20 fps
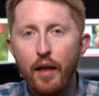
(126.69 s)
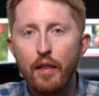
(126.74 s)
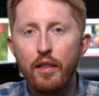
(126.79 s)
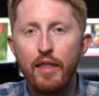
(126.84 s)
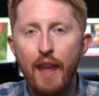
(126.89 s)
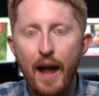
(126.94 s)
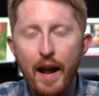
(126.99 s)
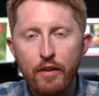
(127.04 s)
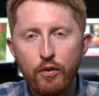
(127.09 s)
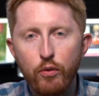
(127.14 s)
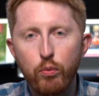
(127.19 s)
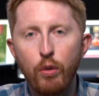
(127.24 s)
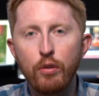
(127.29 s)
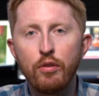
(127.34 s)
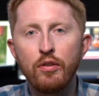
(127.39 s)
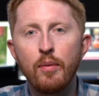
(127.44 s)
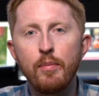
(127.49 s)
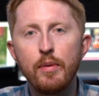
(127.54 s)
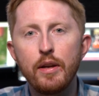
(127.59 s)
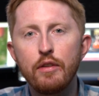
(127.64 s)
That's where
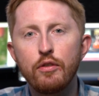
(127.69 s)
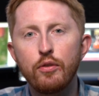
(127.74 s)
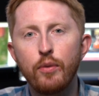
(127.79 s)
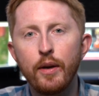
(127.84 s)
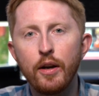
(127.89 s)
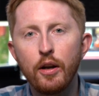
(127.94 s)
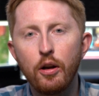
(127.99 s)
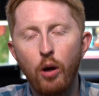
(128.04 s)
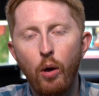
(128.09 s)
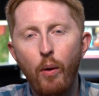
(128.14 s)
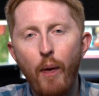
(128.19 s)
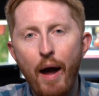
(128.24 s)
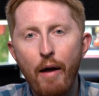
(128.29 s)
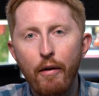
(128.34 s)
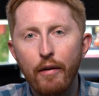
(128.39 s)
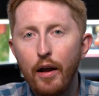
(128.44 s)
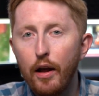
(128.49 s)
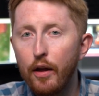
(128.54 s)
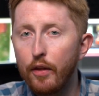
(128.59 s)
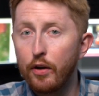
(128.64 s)
somebody is going to go
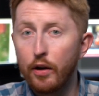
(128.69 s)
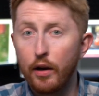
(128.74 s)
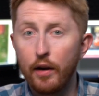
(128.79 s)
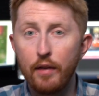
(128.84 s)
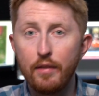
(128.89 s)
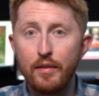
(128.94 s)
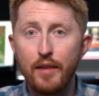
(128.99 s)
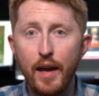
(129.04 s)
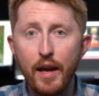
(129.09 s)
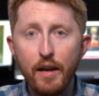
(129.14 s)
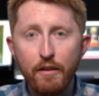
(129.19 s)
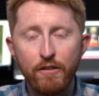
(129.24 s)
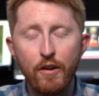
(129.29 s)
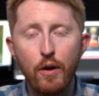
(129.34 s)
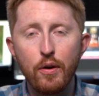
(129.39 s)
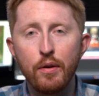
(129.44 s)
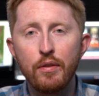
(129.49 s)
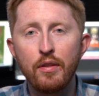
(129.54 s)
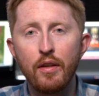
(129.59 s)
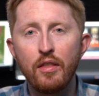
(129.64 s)
out. They're going to take
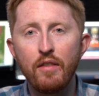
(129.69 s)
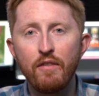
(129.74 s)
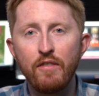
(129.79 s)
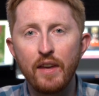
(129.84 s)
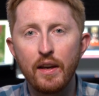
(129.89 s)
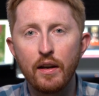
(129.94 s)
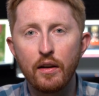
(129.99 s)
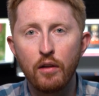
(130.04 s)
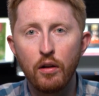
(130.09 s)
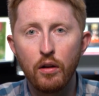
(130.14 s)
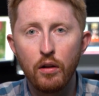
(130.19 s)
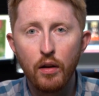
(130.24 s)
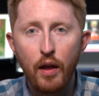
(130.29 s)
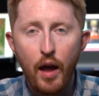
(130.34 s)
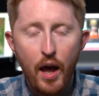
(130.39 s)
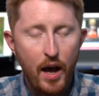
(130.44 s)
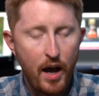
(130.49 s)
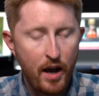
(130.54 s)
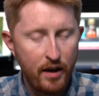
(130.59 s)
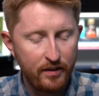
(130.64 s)
photos of the
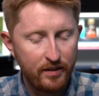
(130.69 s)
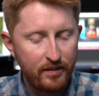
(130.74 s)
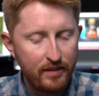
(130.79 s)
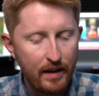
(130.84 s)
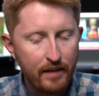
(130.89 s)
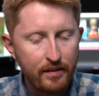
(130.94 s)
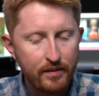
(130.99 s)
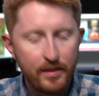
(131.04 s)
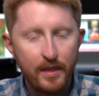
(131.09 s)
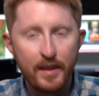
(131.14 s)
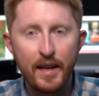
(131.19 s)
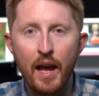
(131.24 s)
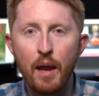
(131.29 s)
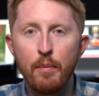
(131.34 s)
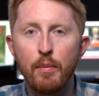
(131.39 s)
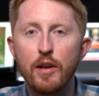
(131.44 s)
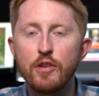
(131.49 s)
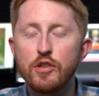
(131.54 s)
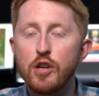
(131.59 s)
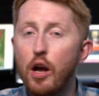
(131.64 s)
vehicle, assess the
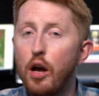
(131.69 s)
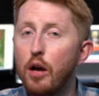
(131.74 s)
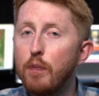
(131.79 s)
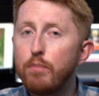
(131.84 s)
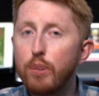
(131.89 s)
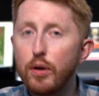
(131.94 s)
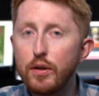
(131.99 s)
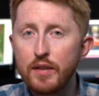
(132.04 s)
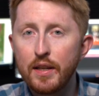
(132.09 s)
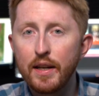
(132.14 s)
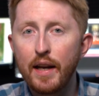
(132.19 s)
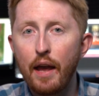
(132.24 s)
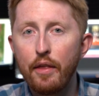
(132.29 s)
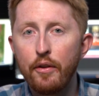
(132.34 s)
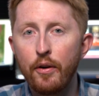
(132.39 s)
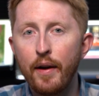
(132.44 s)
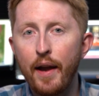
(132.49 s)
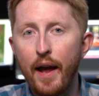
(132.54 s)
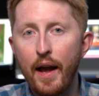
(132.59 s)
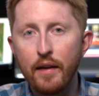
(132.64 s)
damage, put
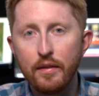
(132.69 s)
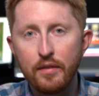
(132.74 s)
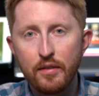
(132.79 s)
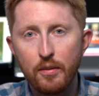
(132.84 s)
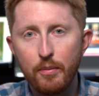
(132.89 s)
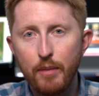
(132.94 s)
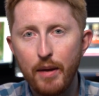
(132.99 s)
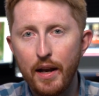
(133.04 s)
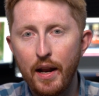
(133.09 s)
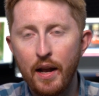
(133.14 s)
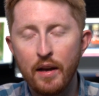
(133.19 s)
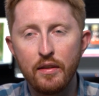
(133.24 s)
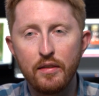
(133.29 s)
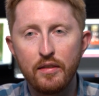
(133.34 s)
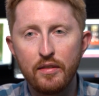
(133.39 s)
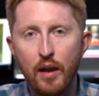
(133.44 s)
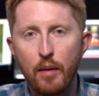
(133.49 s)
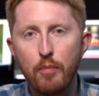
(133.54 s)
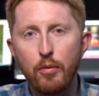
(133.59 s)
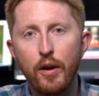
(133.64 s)
together an estimate and a
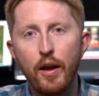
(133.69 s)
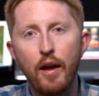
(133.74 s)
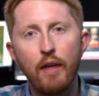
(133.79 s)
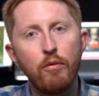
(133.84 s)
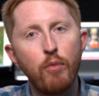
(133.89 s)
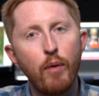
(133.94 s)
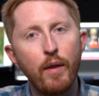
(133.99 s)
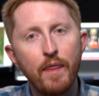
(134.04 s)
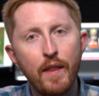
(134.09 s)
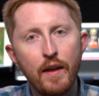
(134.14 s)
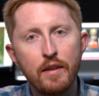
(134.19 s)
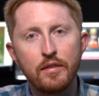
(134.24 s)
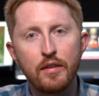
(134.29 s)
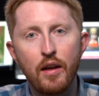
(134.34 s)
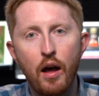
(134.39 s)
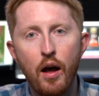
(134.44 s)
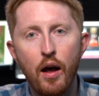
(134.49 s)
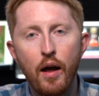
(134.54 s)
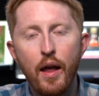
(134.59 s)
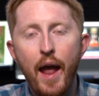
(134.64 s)
summary of what they
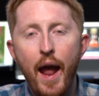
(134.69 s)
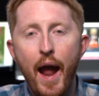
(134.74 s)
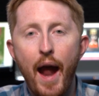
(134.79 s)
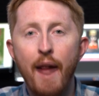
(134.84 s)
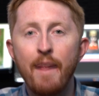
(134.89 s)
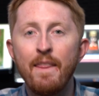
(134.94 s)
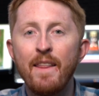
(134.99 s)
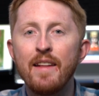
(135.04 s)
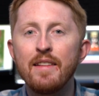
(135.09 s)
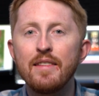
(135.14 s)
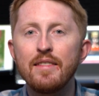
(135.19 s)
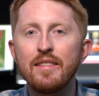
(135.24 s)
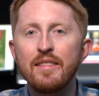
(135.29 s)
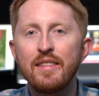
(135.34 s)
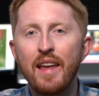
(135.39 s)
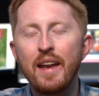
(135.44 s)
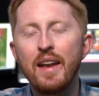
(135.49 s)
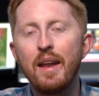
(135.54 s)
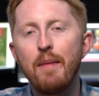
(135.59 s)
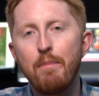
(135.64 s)
saw, and then
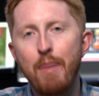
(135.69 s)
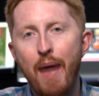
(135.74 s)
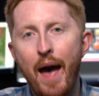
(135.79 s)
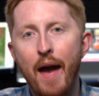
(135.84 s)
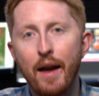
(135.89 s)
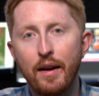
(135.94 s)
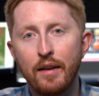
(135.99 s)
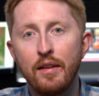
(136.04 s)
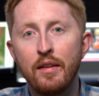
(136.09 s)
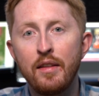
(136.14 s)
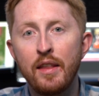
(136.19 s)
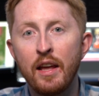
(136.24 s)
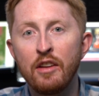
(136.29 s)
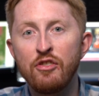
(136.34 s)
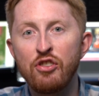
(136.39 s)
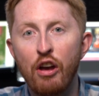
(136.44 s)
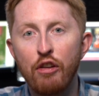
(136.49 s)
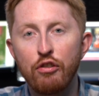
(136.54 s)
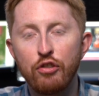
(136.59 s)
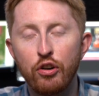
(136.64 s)
send it back to the
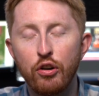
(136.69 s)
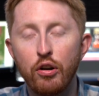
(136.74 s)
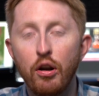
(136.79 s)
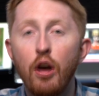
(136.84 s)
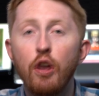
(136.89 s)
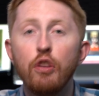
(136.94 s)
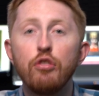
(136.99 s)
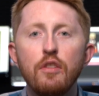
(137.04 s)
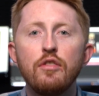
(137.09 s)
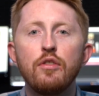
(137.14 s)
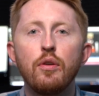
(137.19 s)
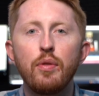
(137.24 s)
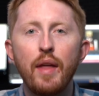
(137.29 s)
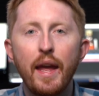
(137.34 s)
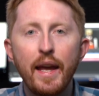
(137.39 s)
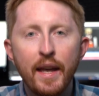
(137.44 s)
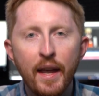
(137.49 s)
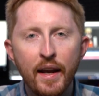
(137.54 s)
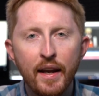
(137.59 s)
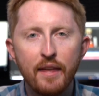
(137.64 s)
adjuster so
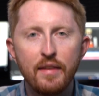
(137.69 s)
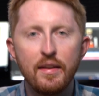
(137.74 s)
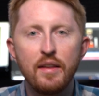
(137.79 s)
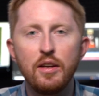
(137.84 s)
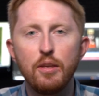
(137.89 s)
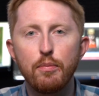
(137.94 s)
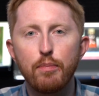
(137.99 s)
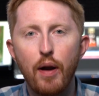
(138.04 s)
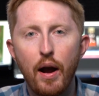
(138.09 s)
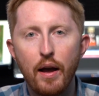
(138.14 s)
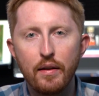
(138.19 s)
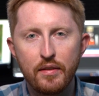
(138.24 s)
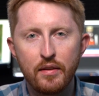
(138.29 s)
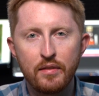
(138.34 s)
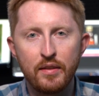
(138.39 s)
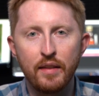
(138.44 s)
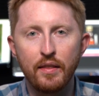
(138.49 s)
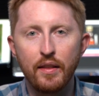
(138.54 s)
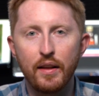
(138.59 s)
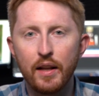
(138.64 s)
they can continue
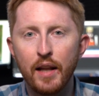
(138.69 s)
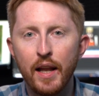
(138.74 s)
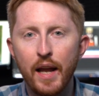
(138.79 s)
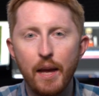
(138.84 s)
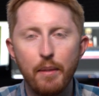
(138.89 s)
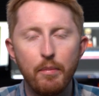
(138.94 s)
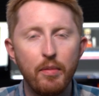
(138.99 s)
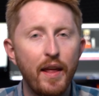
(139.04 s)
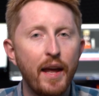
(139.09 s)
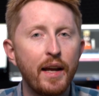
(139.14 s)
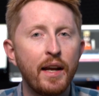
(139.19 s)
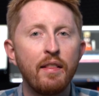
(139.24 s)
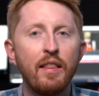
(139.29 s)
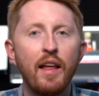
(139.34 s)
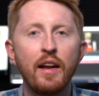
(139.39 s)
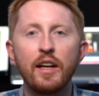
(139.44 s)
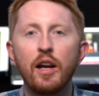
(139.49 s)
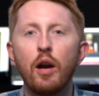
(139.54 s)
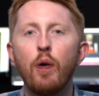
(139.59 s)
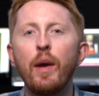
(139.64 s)
processing the claim. They can
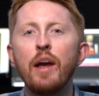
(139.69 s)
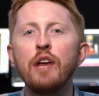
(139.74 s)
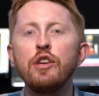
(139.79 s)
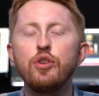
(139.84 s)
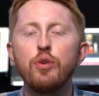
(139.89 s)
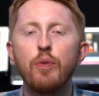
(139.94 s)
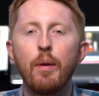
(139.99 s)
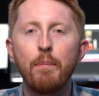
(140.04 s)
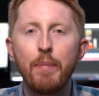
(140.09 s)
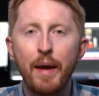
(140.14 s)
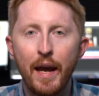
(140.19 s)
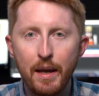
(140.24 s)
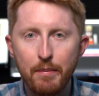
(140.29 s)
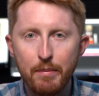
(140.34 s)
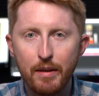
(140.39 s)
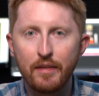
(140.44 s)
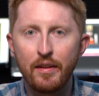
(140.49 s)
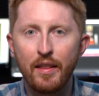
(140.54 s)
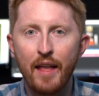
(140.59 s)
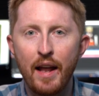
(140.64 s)
then go issue a
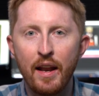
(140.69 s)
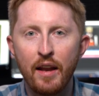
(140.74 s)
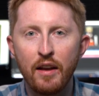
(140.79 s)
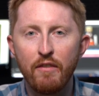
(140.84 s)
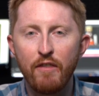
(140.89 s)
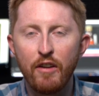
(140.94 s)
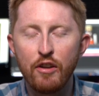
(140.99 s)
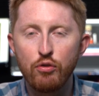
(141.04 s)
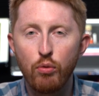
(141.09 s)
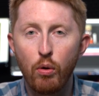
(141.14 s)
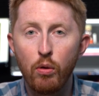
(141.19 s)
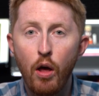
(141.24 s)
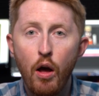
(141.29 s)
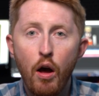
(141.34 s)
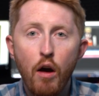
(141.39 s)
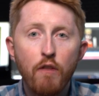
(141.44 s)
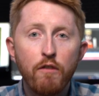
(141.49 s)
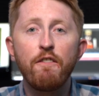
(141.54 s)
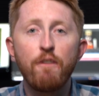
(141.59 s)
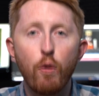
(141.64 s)
payment to that individual
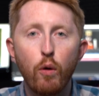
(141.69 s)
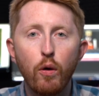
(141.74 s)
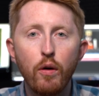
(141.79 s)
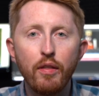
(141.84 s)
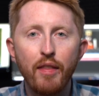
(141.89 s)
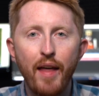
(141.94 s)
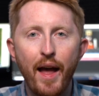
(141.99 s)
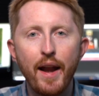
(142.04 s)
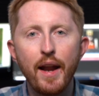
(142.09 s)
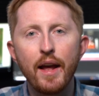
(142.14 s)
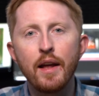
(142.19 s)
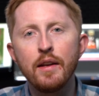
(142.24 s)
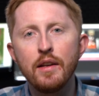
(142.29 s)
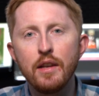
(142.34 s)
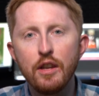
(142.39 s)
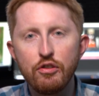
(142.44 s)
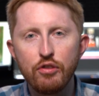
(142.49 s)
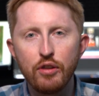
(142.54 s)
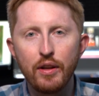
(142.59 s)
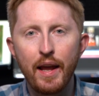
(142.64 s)
for that
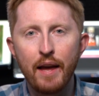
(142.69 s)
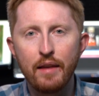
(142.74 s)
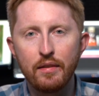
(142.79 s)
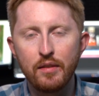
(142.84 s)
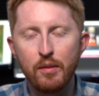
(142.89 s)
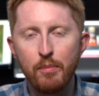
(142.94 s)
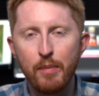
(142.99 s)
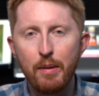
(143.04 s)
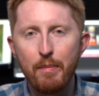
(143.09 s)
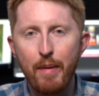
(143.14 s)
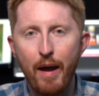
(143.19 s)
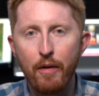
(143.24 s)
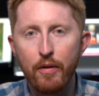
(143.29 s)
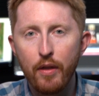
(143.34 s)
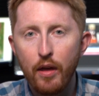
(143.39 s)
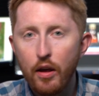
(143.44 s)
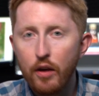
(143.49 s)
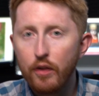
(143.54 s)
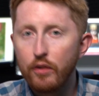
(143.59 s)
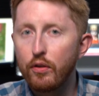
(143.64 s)
initial estimate
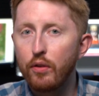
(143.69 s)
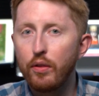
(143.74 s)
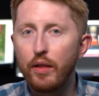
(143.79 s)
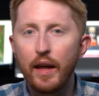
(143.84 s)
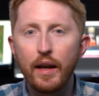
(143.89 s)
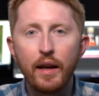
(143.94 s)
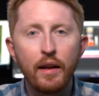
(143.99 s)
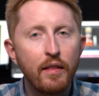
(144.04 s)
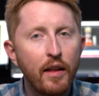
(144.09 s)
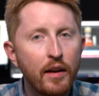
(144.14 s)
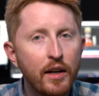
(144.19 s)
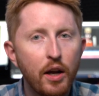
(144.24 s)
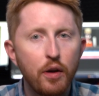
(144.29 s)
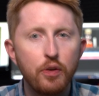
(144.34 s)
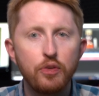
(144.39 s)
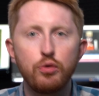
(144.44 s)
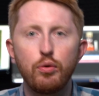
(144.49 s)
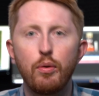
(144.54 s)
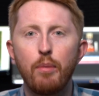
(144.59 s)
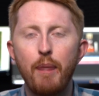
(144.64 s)
amount so they can then
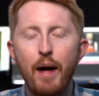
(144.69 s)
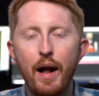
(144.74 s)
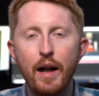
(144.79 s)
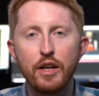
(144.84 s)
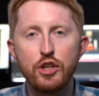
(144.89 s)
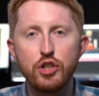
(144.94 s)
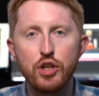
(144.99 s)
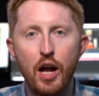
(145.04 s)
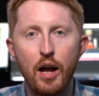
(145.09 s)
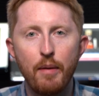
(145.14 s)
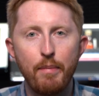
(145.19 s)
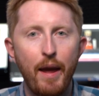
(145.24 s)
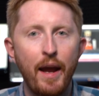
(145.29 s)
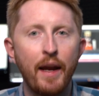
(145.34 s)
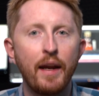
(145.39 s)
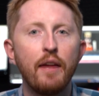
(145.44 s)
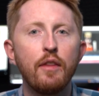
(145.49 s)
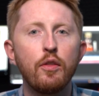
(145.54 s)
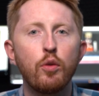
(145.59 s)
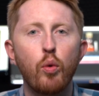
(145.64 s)
go to a body shop
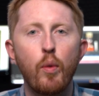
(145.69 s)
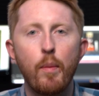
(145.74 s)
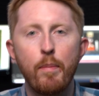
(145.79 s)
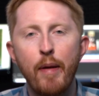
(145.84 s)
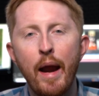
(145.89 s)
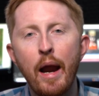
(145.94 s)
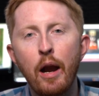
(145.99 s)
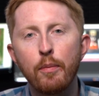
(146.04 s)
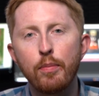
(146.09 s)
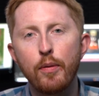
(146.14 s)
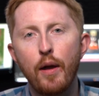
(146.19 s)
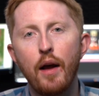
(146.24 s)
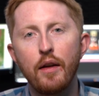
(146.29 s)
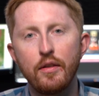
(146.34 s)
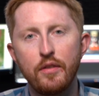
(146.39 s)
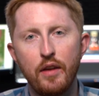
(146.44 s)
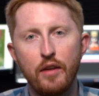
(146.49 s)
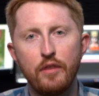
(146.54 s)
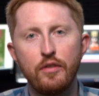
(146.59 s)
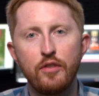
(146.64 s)
and get the repair
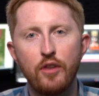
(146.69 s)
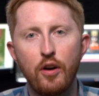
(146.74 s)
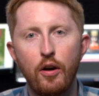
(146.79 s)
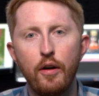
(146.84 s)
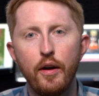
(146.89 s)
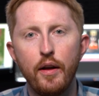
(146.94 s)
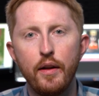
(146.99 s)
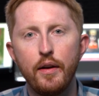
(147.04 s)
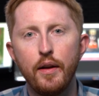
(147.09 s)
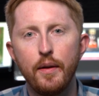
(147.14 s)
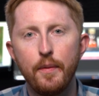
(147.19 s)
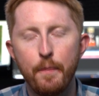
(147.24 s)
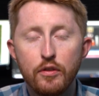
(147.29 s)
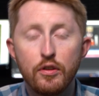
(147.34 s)
process started.